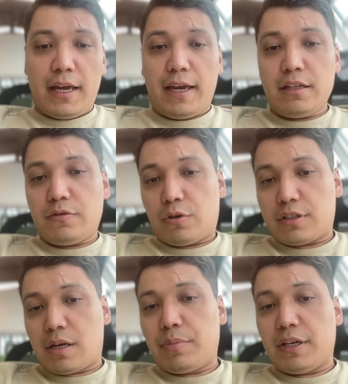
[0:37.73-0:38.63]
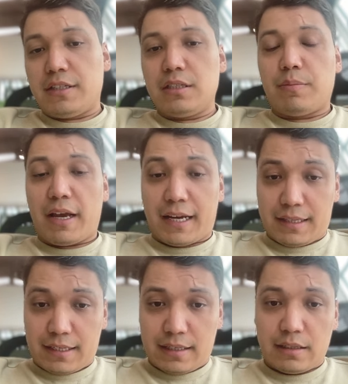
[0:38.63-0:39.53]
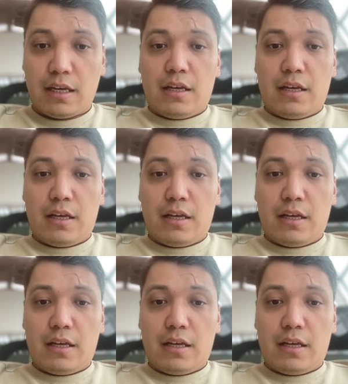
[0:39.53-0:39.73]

and for example, edit my content.